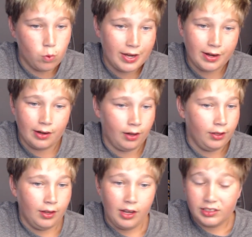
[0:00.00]
weird.
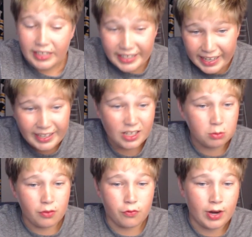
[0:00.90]
Like hanging out
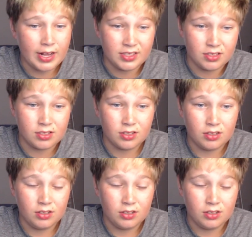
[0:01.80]
with friends.